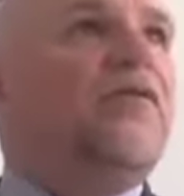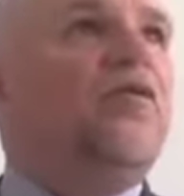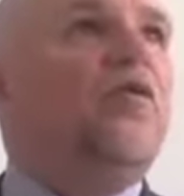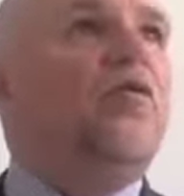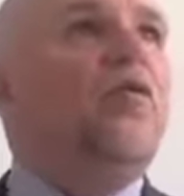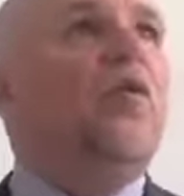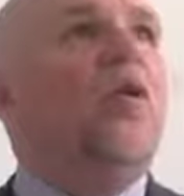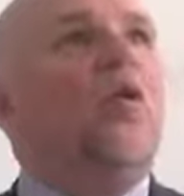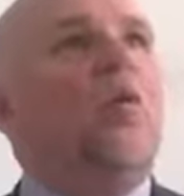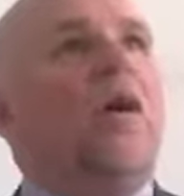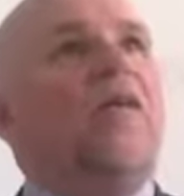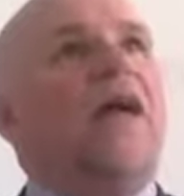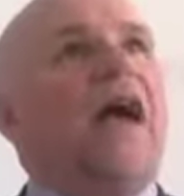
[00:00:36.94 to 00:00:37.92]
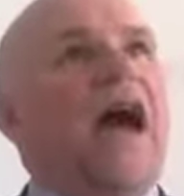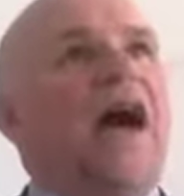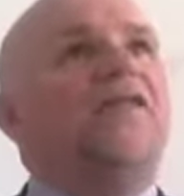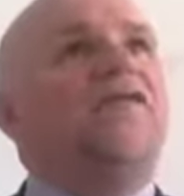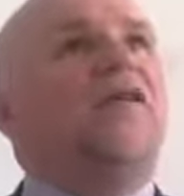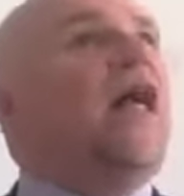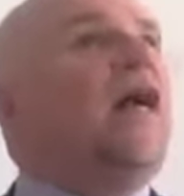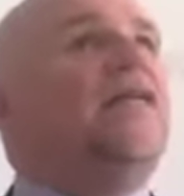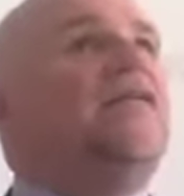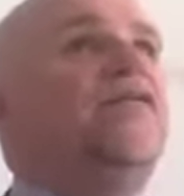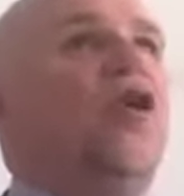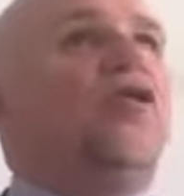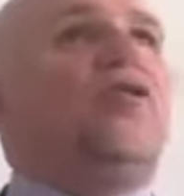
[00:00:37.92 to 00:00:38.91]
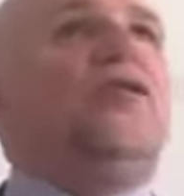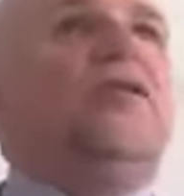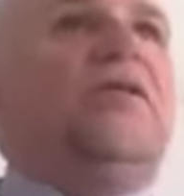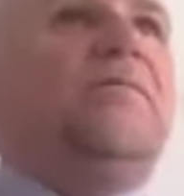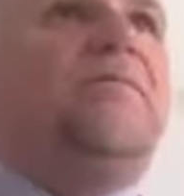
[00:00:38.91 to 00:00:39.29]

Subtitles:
do when they handle uncertainty.